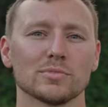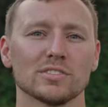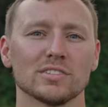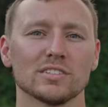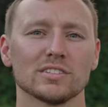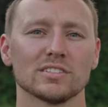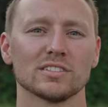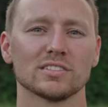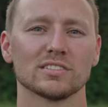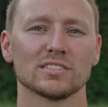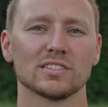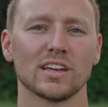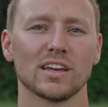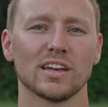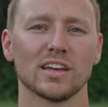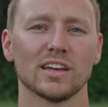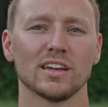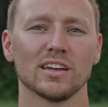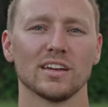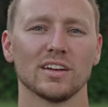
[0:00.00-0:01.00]
this is
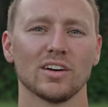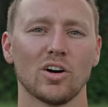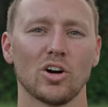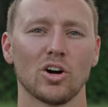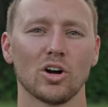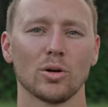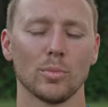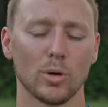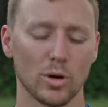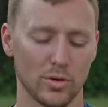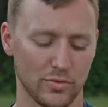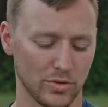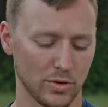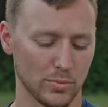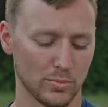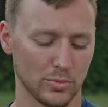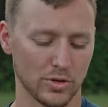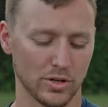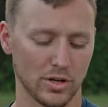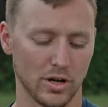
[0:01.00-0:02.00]
a RMR
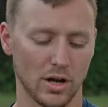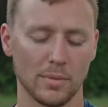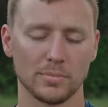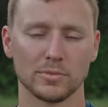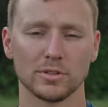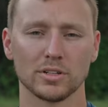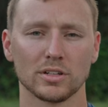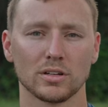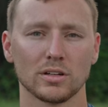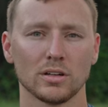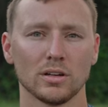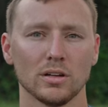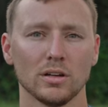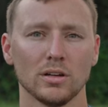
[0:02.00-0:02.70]
footprint optic.